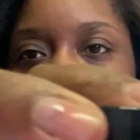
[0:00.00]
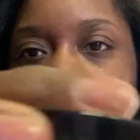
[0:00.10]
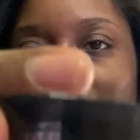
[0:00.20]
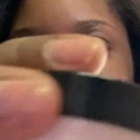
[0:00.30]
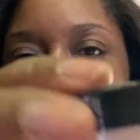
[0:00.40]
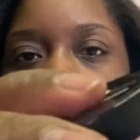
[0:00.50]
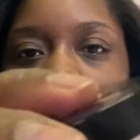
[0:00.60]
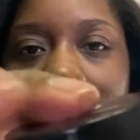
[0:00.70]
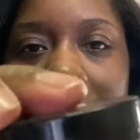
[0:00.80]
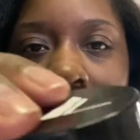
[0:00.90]
you can kind of
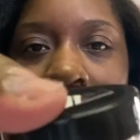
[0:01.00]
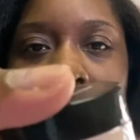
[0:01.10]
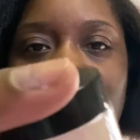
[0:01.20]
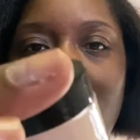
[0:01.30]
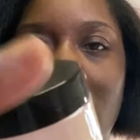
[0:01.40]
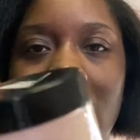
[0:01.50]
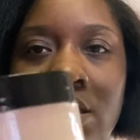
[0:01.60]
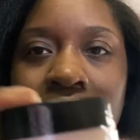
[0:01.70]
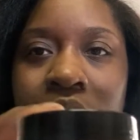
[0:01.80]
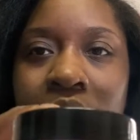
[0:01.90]
see it.
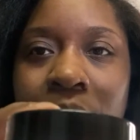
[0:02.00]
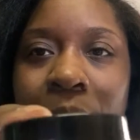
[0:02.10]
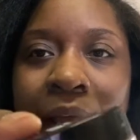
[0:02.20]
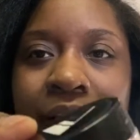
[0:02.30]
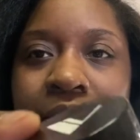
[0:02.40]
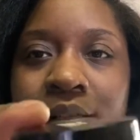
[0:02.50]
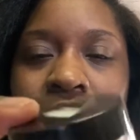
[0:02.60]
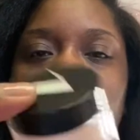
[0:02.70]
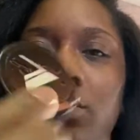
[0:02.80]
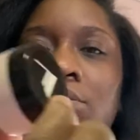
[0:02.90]
It's like a
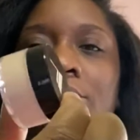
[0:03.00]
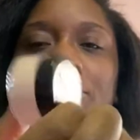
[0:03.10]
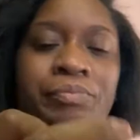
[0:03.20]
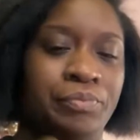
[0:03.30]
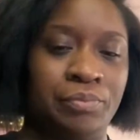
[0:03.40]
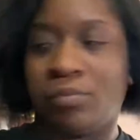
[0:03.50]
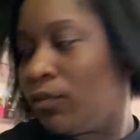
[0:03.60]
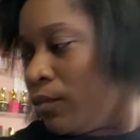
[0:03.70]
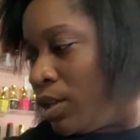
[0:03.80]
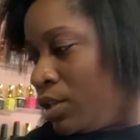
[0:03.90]
pastel.
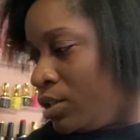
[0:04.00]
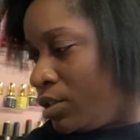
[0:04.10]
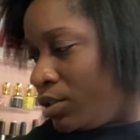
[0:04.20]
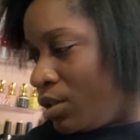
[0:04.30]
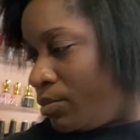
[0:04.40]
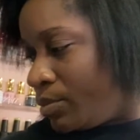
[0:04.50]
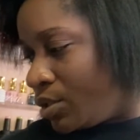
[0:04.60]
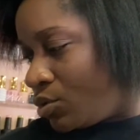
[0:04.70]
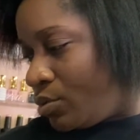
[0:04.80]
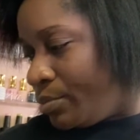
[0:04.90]
So I'm
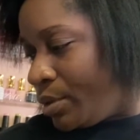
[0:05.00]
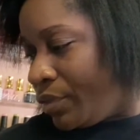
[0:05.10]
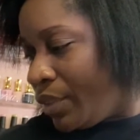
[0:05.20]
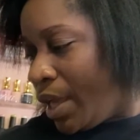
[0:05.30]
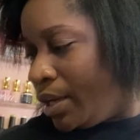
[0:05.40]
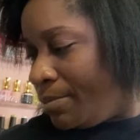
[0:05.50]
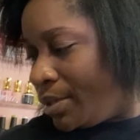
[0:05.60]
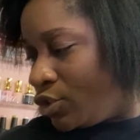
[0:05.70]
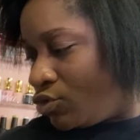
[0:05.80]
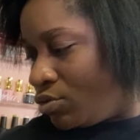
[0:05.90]
just gonna put that in my
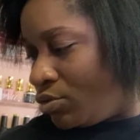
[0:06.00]
drawer